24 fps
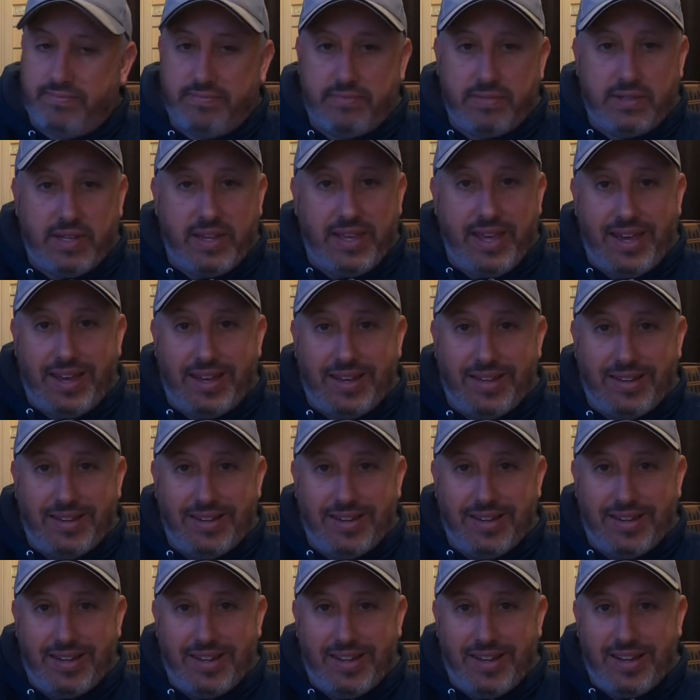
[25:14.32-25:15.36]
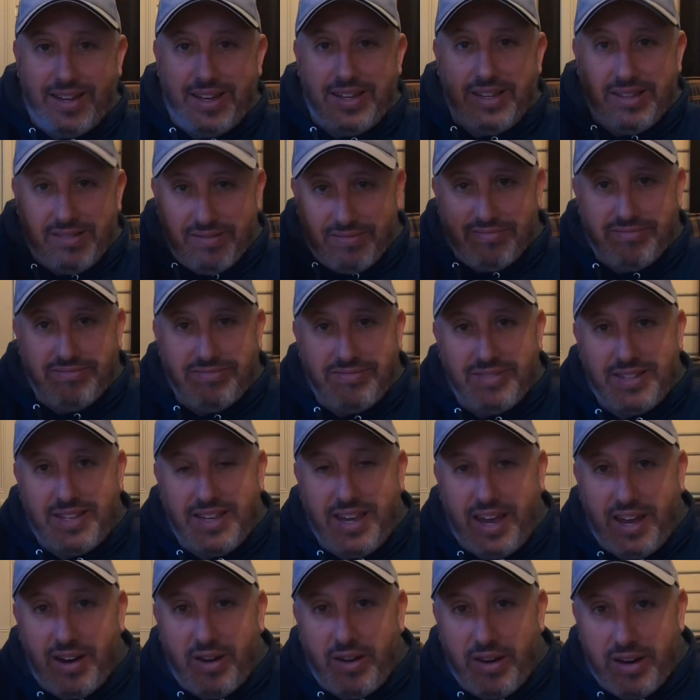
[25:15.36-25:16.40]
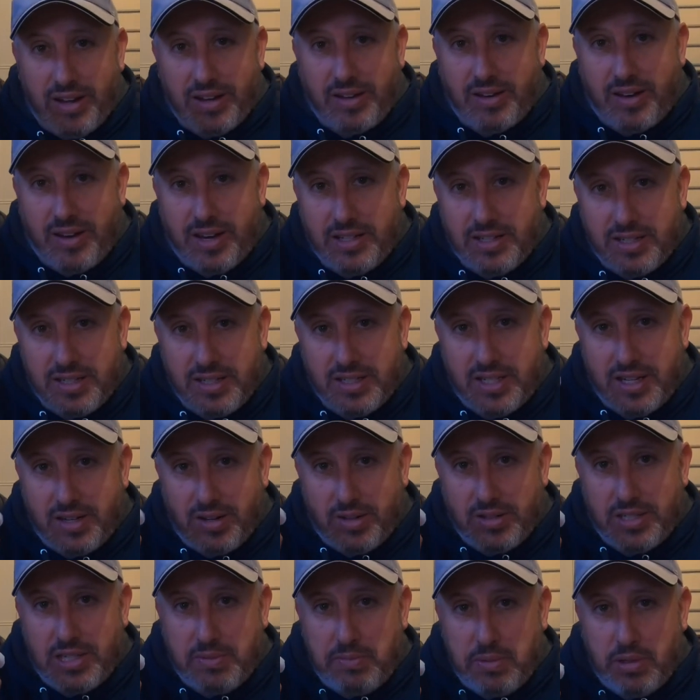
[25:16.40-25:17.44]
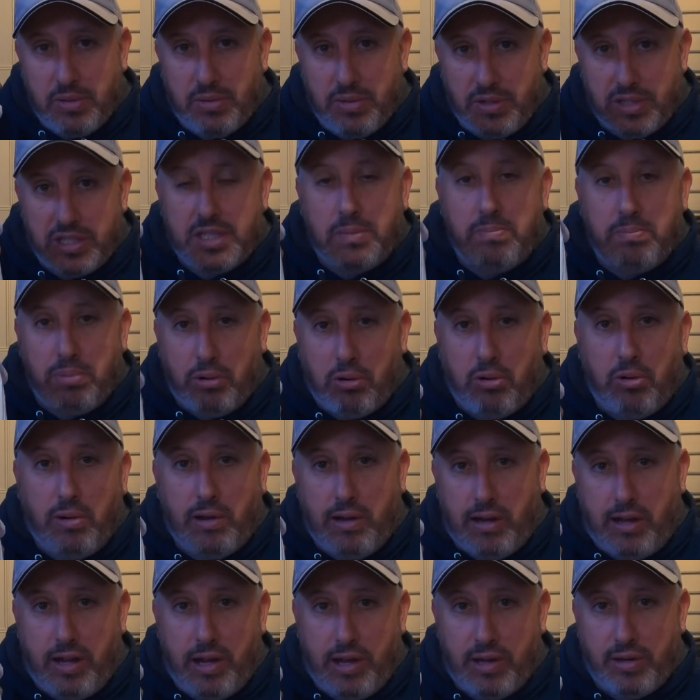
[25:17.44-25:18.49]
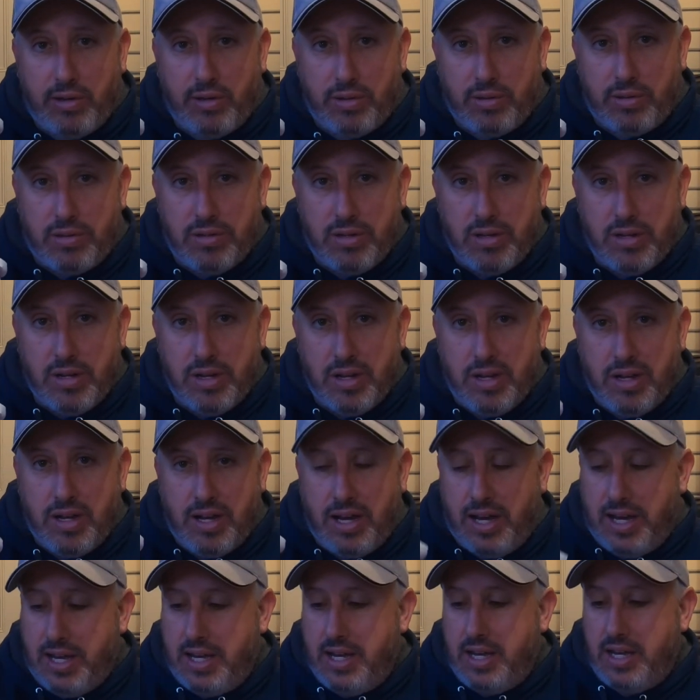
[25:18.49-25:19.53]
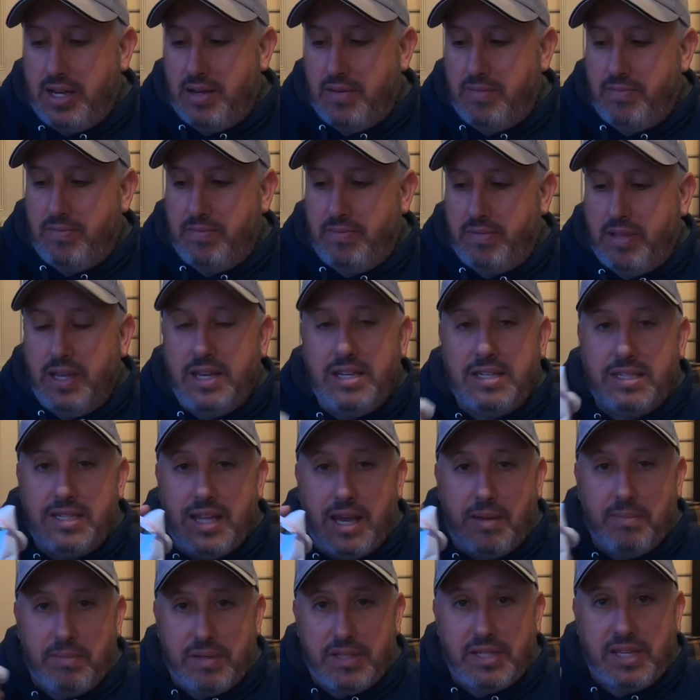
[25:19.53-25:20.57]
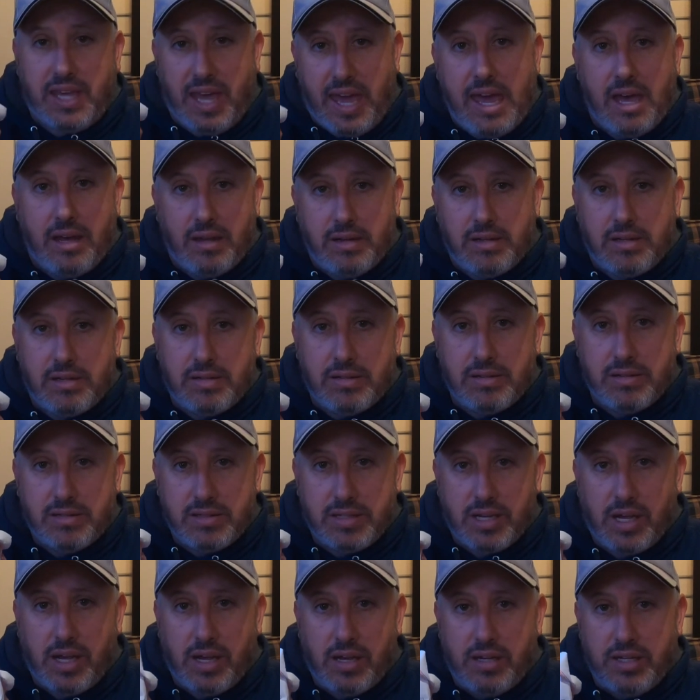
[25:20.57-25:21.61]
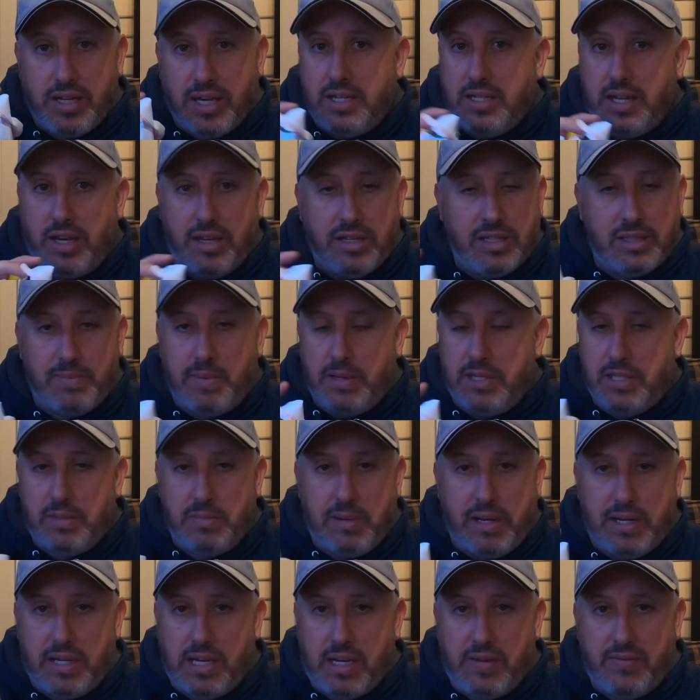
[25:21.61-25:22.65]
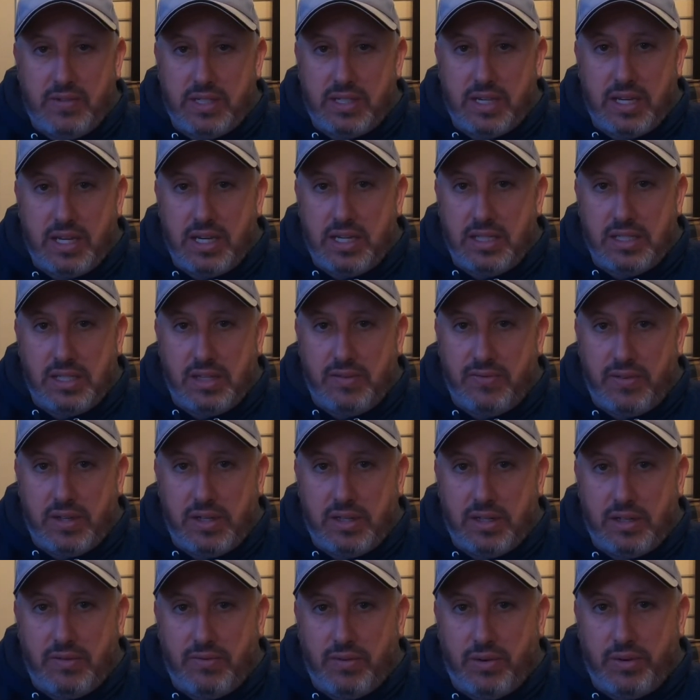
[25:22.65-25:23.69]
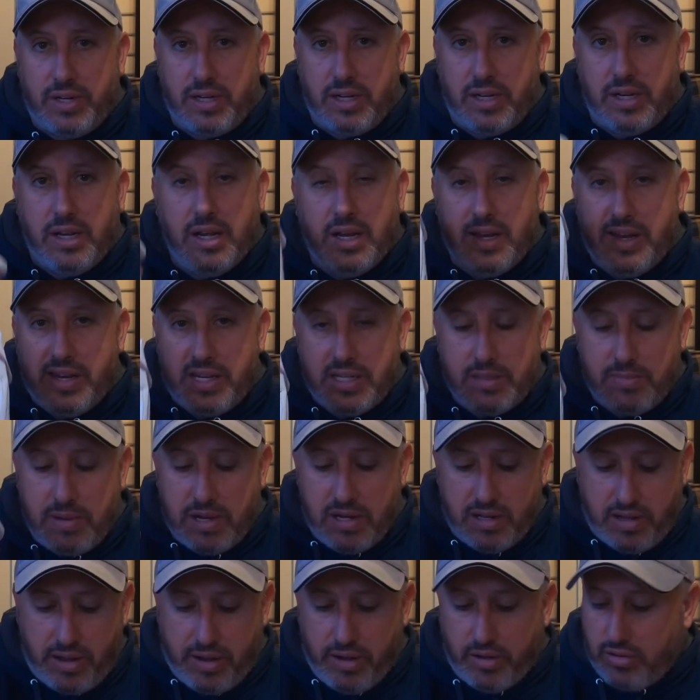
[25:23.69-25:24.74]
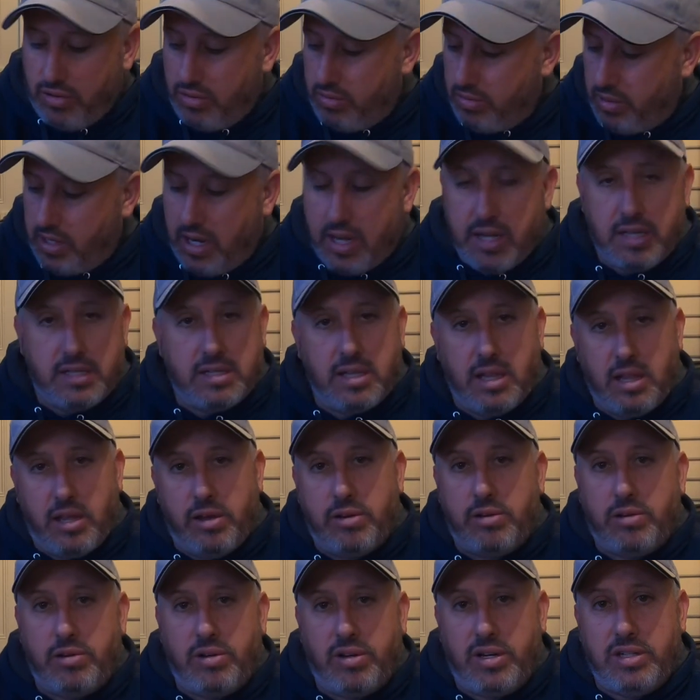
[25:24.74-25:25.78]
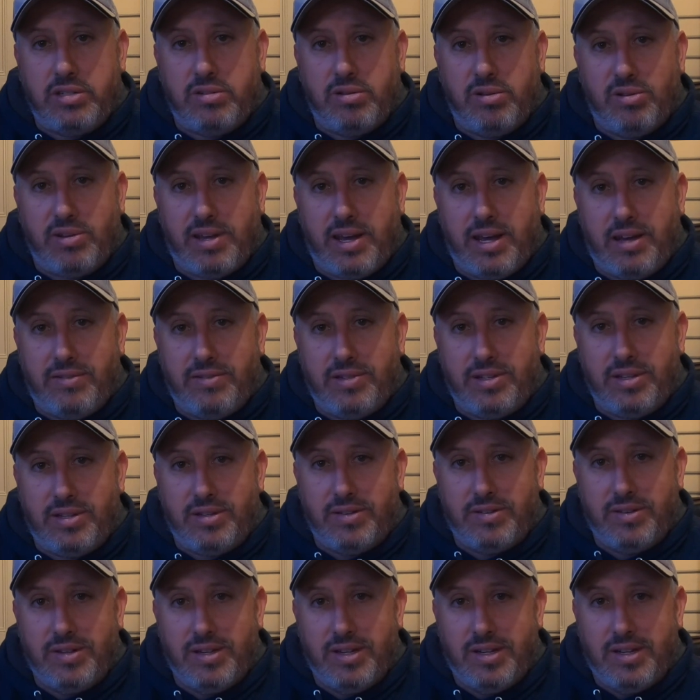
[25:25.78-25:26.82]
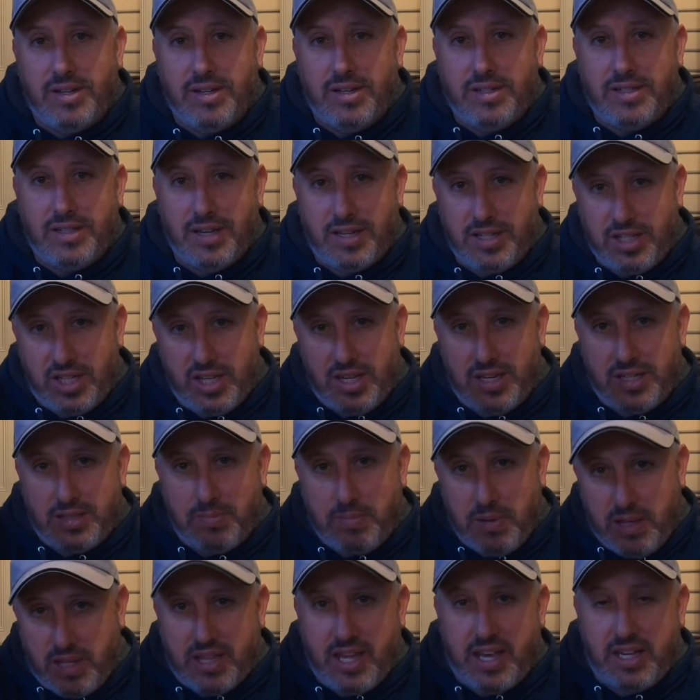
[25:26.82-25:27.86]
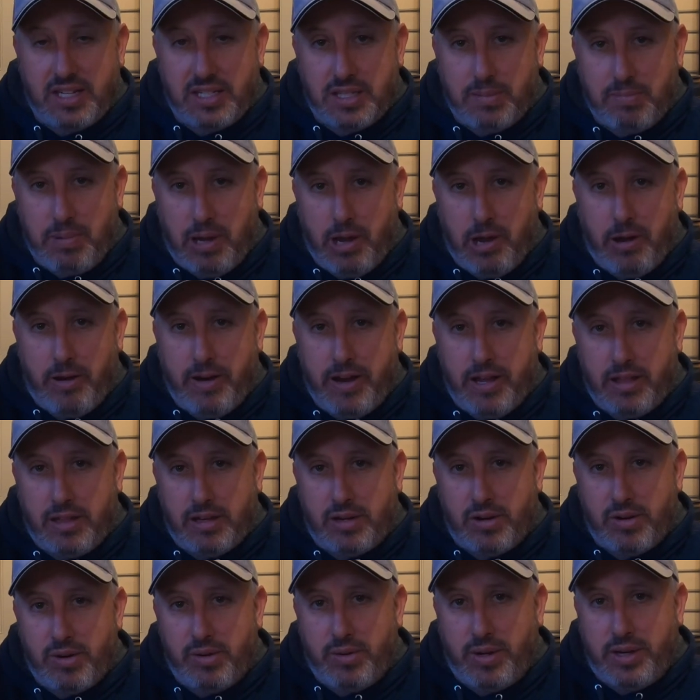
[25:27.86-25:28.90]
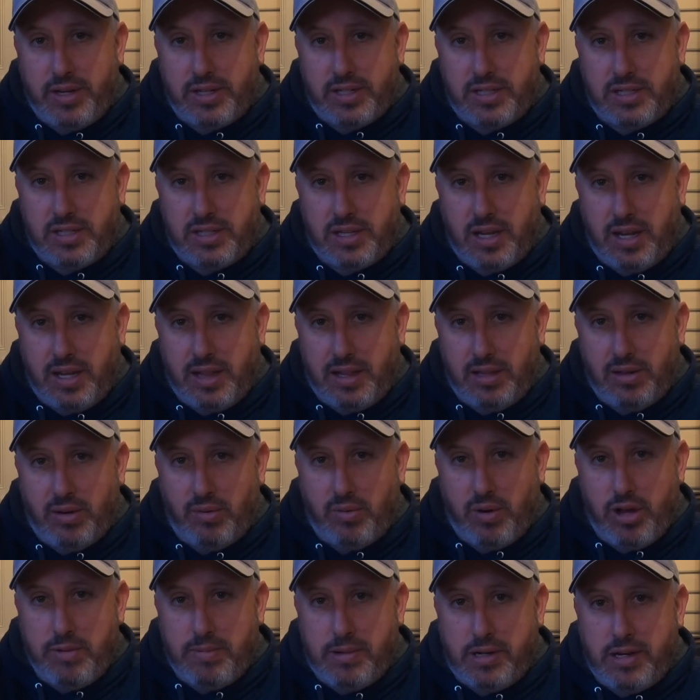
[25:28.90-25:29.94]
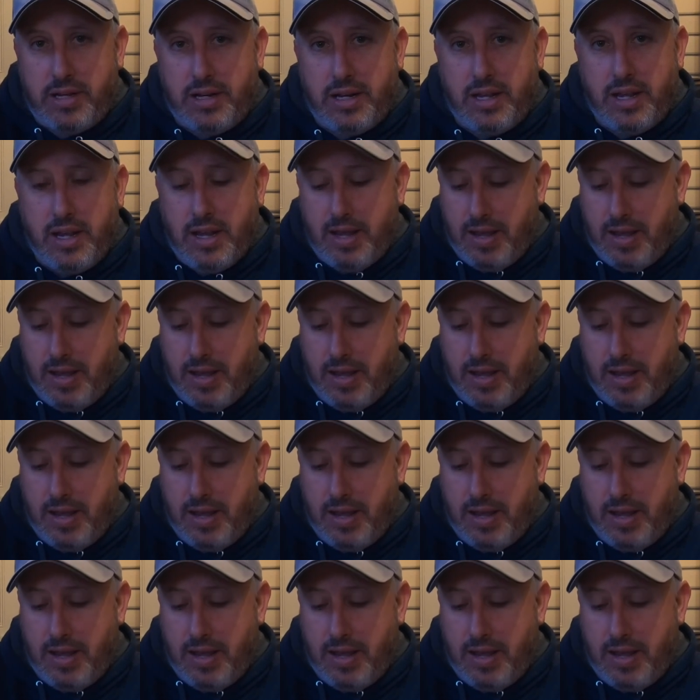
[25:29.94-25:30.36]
So yeah, get on it, guys. You said Aussie Builders, support local. These numbers count, so yeah, don't spend your money overseas if you can avoid it. Spend local, because the local guys will look after you. So cheers. Big thanks to Perry and the crew at Little Robot.